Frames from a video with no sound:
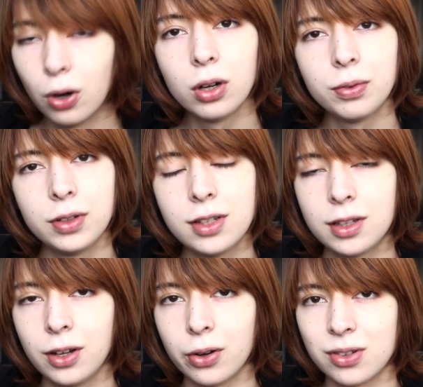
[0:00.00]
All of these
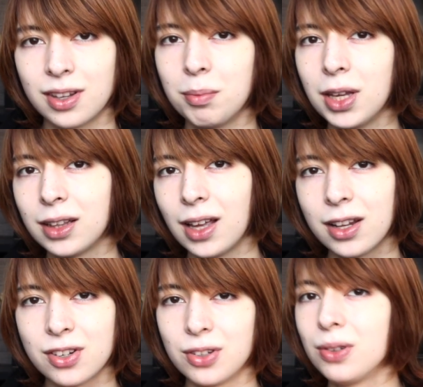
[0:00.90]
gears can be
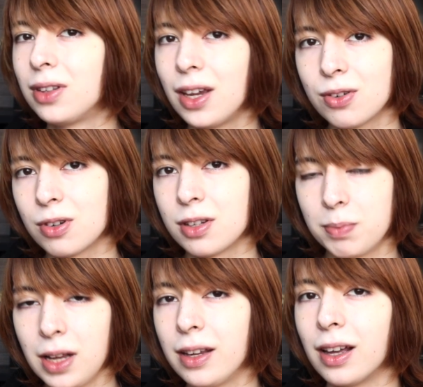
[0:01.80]
attached to Dangerous
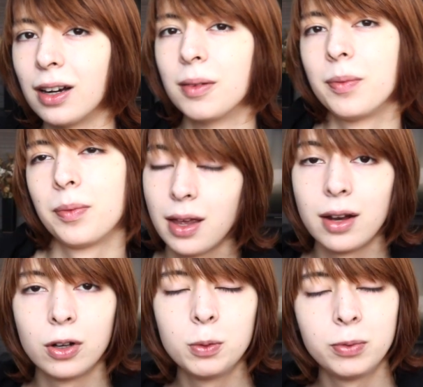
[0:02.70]
Belial,
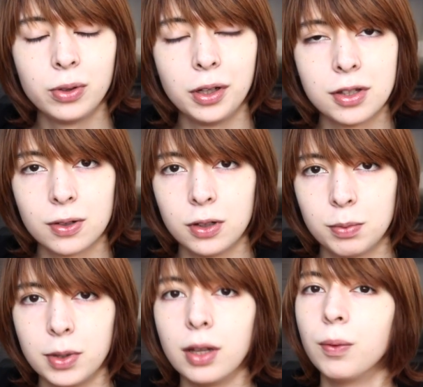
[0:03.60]
and hopefully it's going
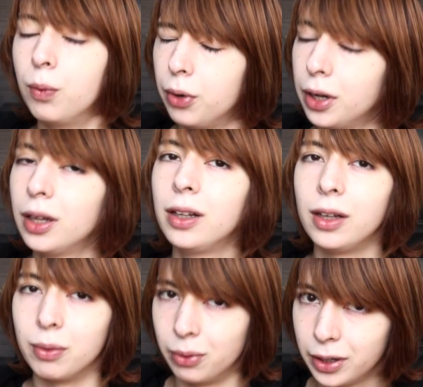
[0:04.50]
to be
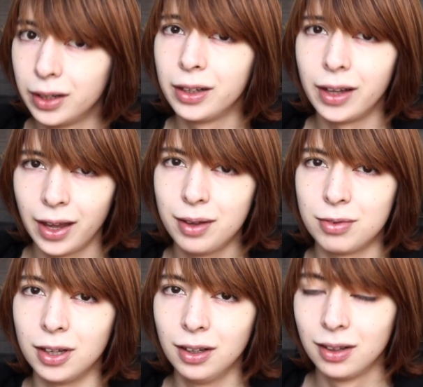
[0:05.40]
really, really
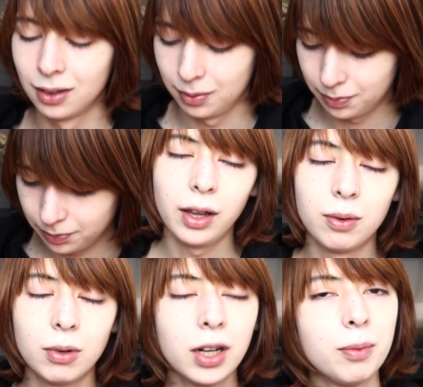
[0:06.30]
heavy.
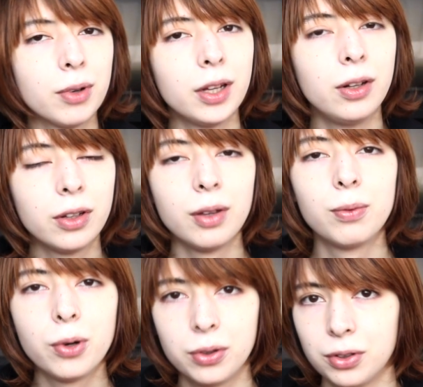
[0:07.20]
And what I'm really looking
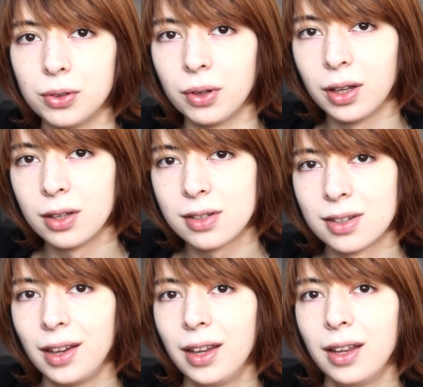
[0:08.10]
forward to
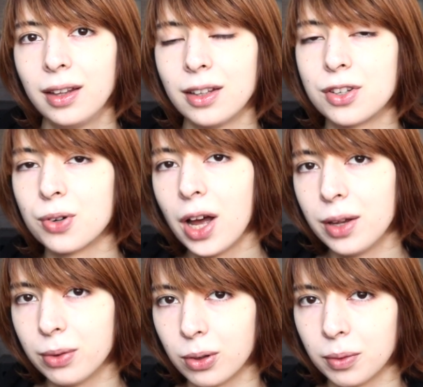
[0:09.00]
is the
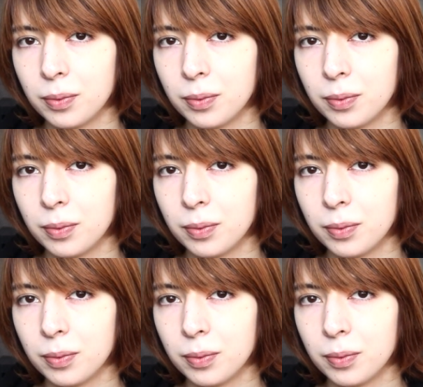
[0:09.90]
driver,